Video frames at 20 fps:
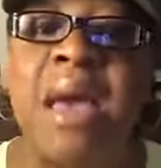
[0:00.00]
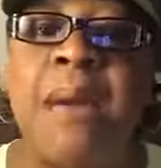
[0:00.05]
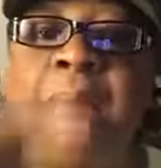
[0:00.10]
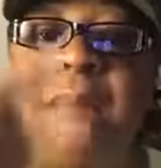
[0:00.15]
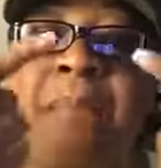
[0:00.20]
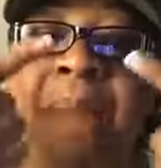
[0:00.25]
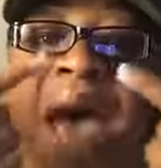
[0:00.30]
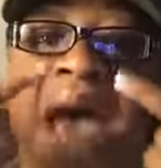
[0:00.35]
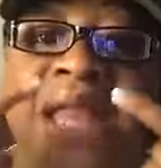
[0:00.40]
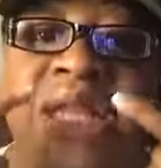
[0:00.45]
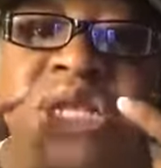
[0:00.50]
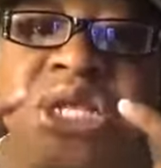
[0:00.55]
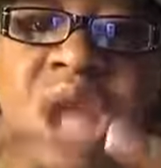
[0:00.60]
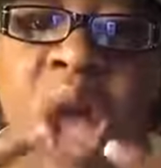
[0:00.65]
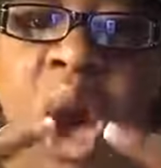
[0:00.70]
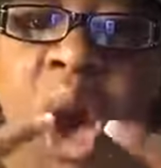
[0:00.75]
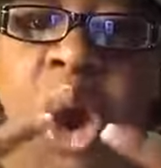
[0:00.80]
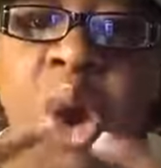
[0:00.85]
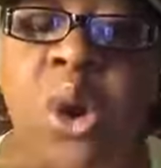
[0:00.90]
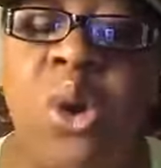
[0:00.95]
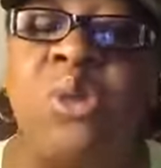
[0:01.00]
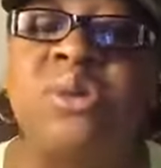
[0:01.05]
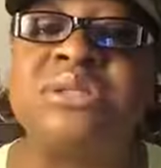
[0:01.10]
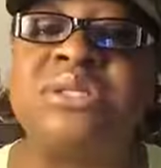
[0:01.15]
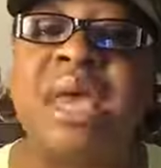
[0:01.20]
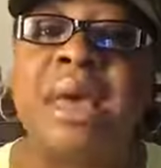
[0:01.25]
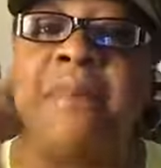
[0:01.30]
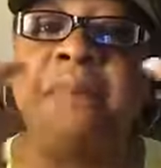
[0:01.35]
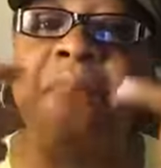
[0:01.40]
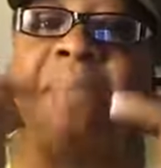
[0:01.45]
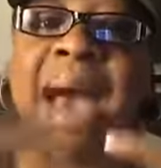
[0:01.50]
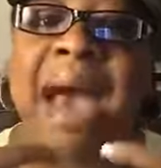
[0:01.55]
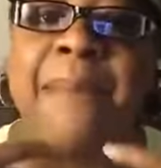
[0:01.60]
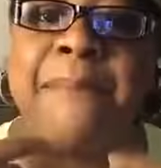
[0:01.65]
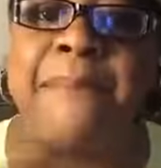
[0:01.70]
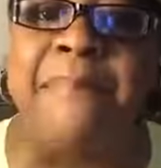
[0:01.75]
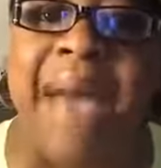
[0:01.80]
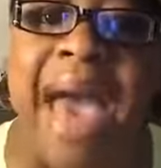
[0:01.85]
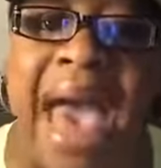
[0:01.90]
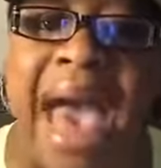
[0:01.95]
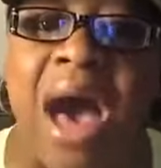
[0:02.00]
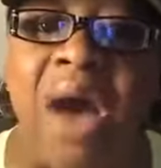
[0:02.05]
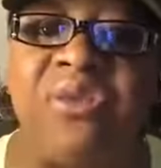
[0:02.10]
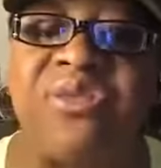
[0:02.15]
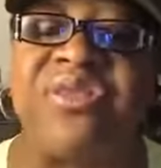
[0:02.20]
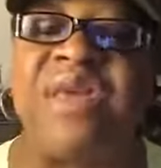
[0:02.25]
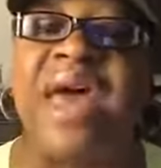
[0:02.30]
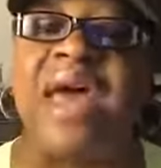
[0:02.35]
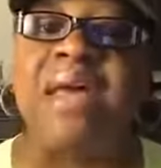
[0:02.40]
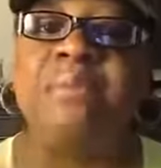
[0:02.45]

my nose, my mouth.